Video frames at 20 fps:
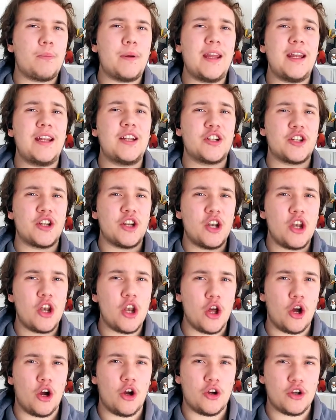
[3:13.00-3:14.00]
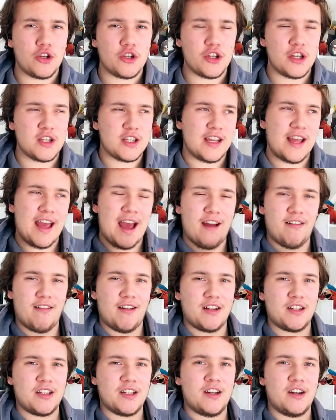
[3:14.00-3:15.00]
Peach looks as a
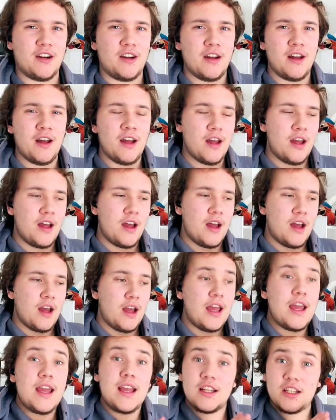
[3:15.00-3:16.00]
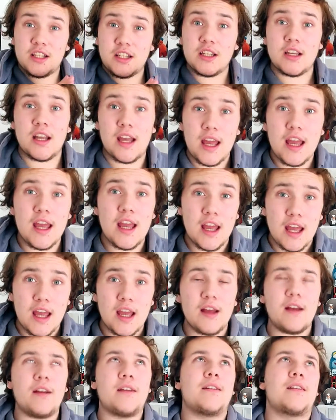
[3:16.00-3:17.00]
character. It's
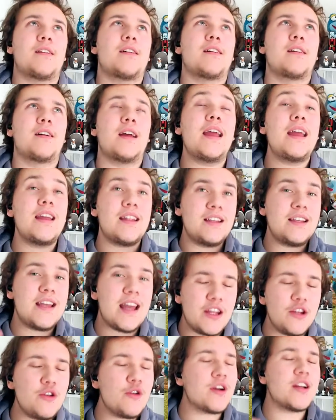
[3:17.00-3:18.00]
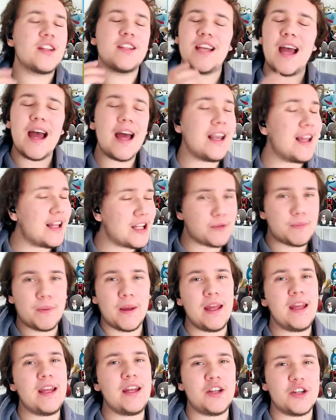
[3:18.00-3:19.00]
it, you can tell it's
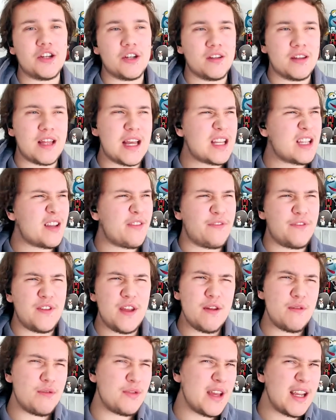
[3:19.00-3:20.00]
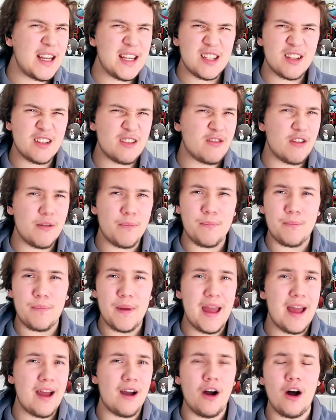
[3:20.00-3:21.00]
Peach. There's a few things that are a
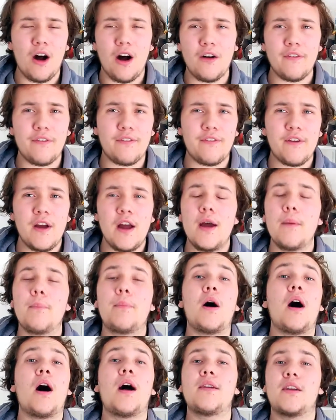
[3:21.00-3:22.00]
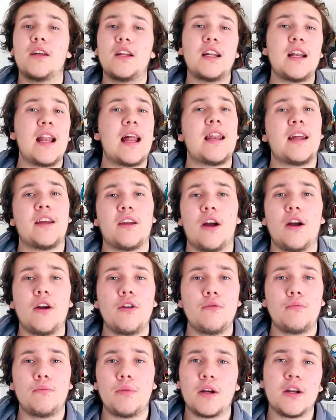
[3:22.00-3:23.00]
bit off, but I'm going to let it
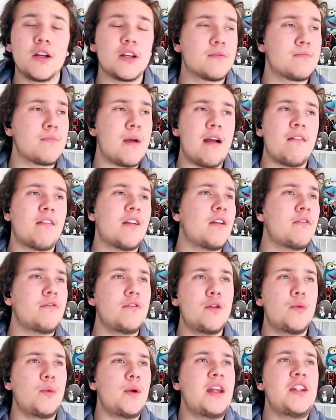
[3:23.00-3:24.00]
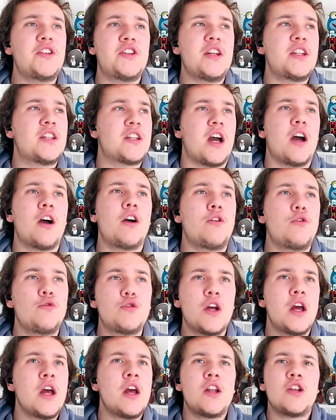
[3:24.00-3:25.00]
go because Mario, Luigi,
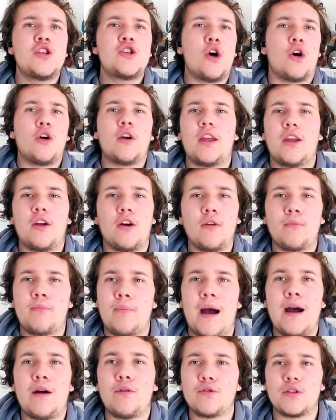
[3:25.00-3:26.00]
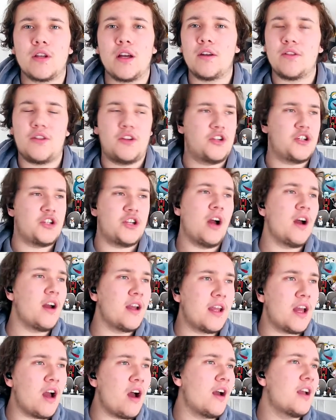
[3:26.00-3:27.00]
Toad, Donkey Kong, Bowser, the
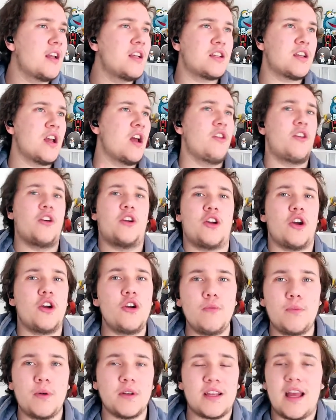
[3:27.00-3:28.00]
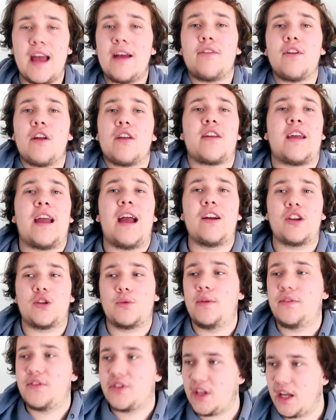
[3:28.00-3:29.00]
Shy Guys, the Koopas, every other character
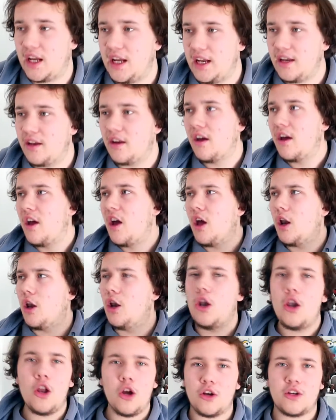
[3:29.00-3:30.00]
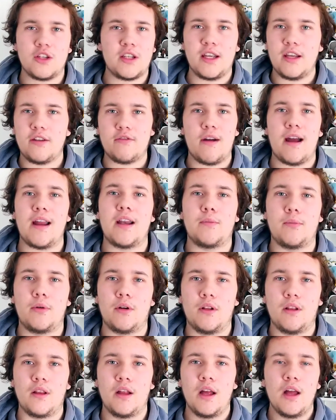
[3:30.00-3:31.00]
we've seen looks
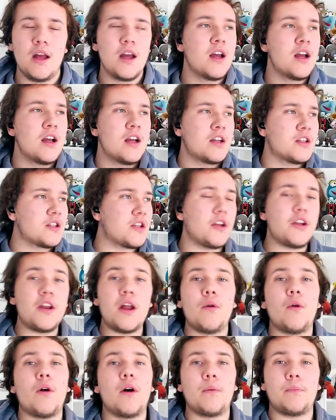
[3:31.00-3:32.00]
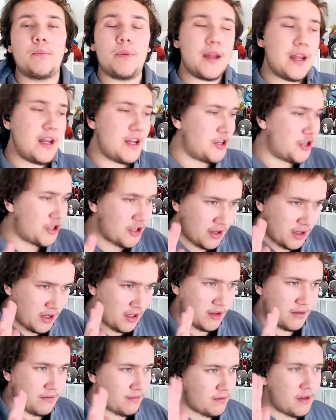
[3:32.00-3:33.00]
incredible. So you know what, Peach,
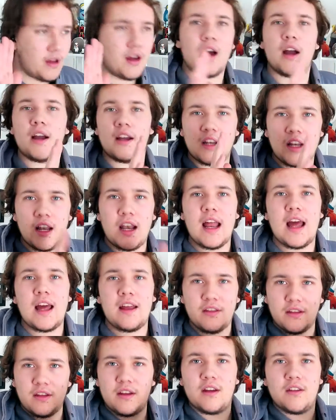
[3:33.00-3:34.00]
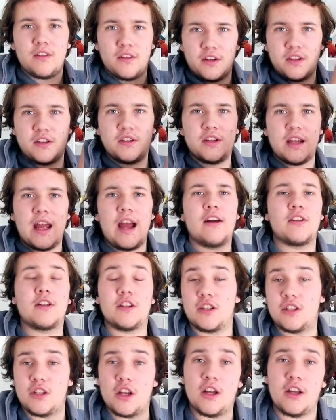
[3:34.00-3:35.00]
I'm going to let the, the character
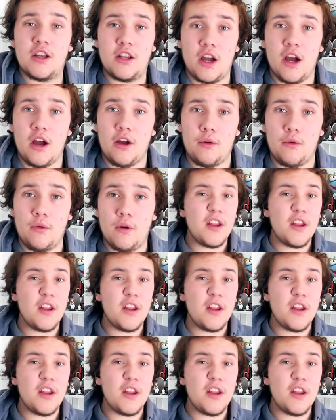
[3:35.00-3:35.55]
design go.